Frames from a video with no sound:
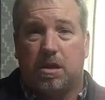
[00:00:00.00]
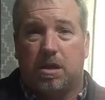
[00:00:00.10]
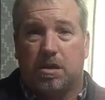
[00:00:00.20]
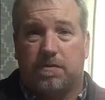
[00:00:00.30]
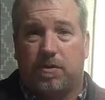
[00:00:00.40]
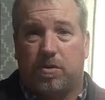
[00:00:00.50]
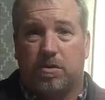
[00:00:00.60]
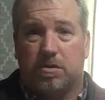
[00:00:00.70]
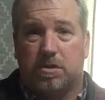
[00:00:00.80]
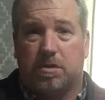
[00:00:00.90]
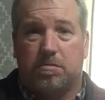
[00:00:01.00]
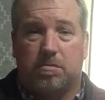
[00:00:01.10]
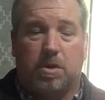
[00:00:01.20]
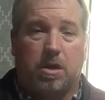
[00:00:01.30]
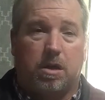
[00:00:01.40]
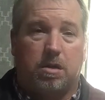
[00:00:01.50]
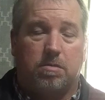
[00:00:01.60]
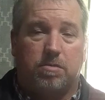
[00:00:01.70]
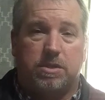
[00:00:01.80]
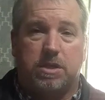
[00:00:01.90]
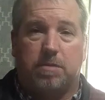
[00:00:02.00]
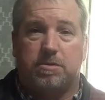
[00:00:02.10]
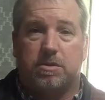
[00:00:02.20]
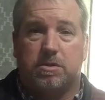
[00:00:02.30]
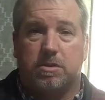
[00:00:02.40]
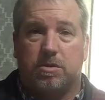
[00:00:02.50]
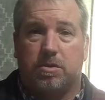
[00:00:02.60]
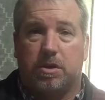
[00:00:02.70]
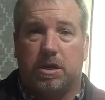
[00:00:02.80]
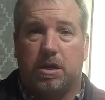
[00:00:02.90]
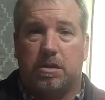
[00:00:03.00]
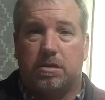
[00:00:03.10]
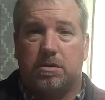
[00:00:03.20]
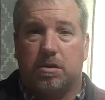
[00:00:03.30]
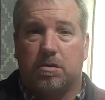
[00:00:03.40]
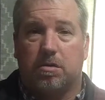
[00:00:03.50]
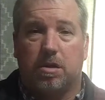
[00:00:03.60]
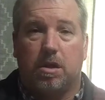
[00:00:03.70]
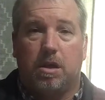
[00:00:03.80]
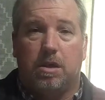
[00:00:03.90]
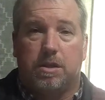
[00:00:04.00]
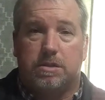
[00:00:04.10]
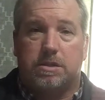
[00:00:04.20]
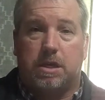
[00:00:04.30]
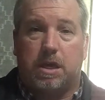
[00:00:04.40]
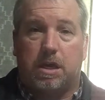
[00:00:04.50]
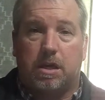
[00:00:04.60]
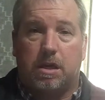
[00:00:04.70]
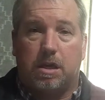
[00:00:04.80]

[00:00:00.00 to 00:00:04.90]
as far as some receptions you can get. So this thing,